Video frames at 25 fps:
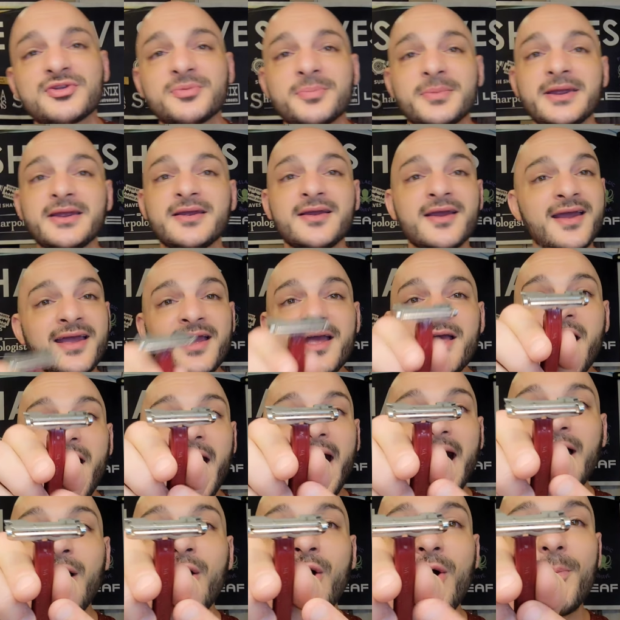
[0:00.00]
to me.
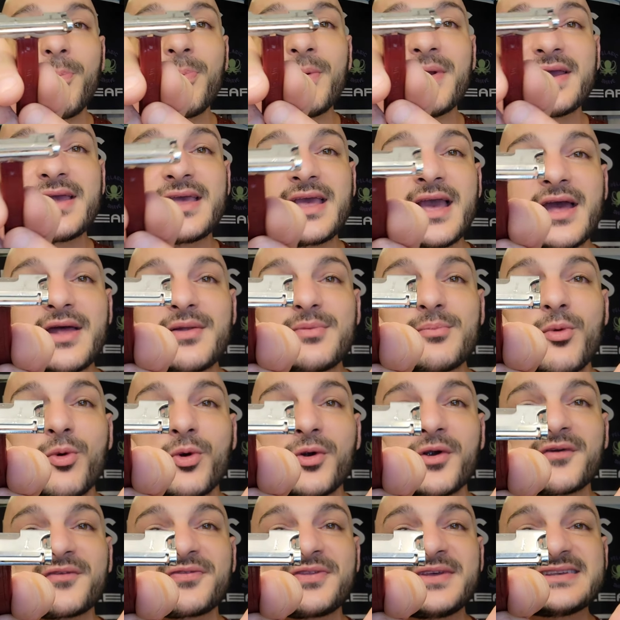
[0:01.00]
I hope we get
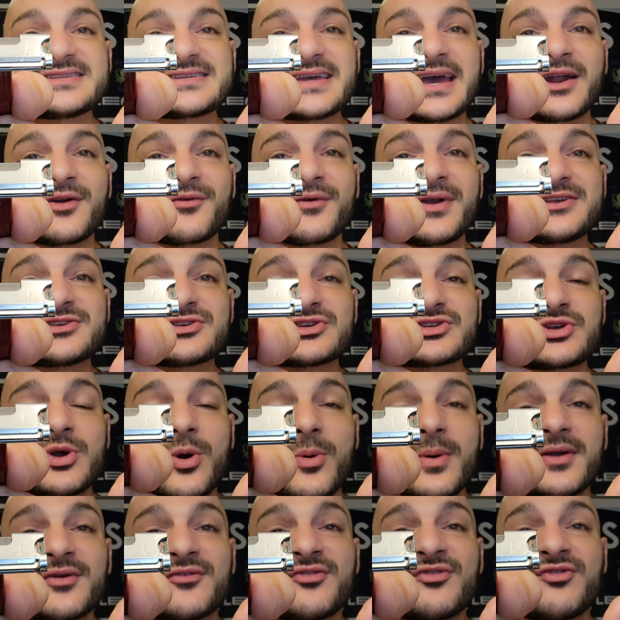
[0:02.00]
more of these kind of razors going